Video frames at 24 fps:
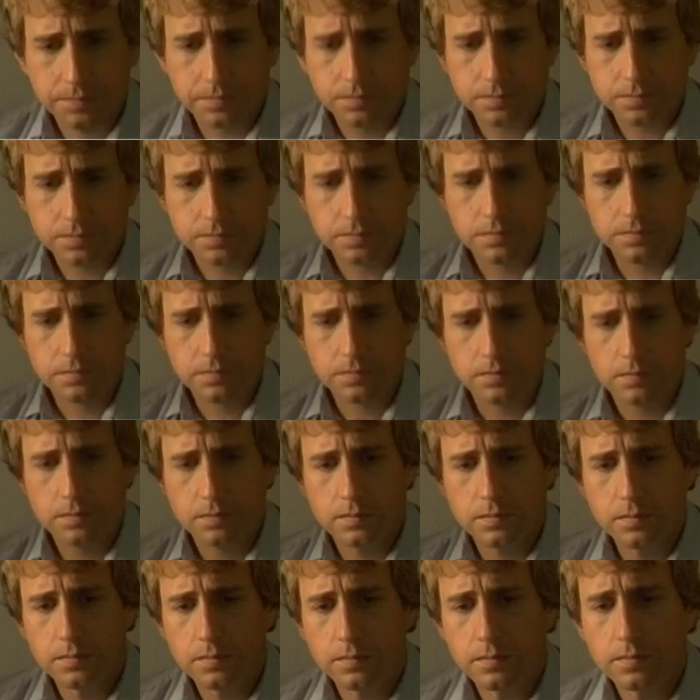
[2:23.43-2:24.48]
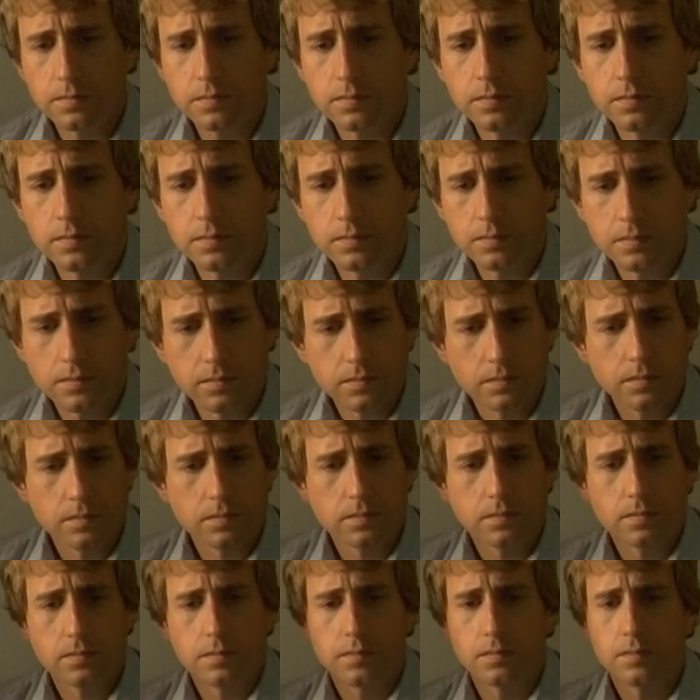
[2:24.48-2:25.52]

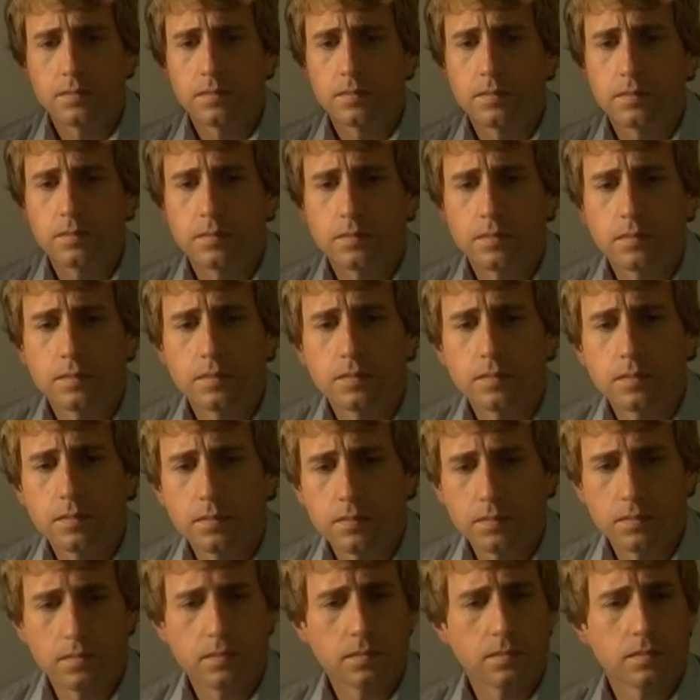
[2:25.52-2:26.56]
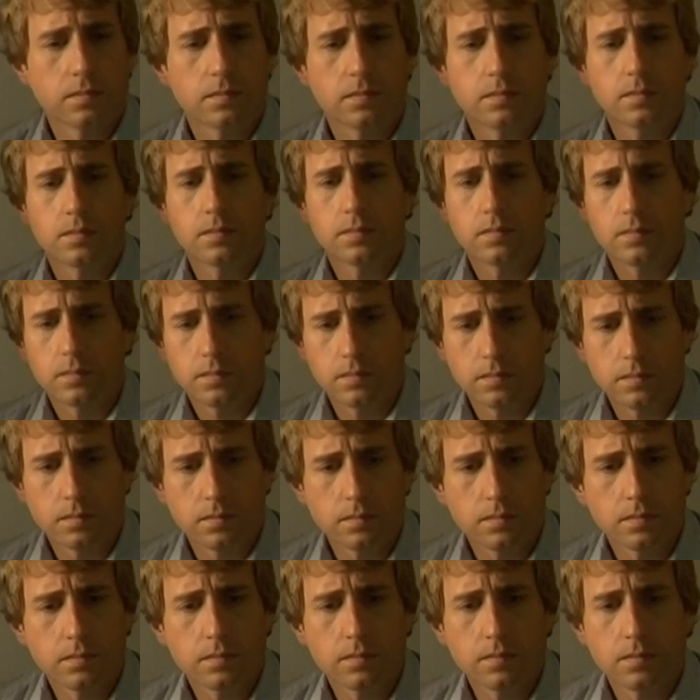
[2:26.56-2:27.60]

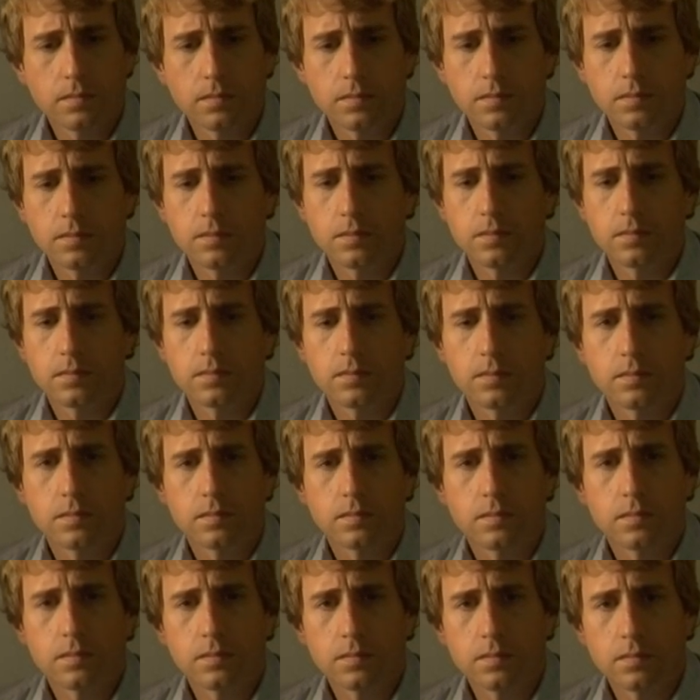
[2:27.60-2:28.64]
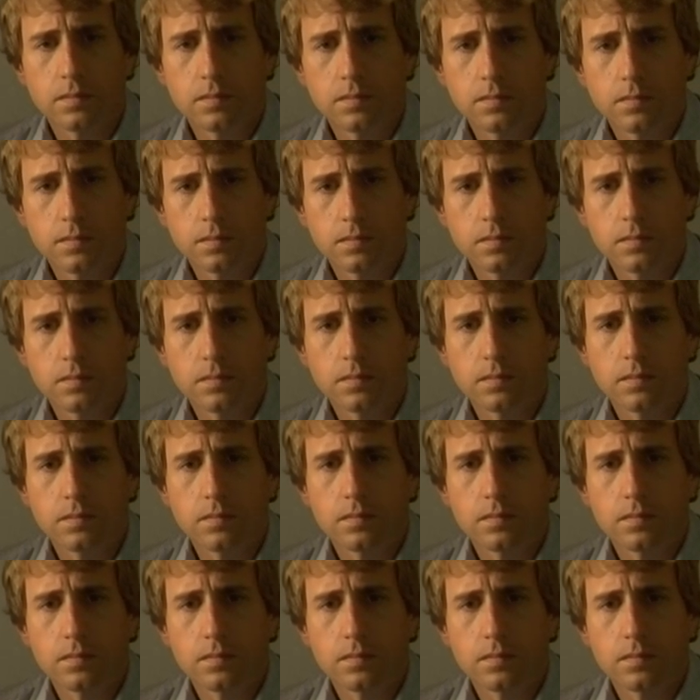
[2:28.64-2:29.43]
This person isn't speaking.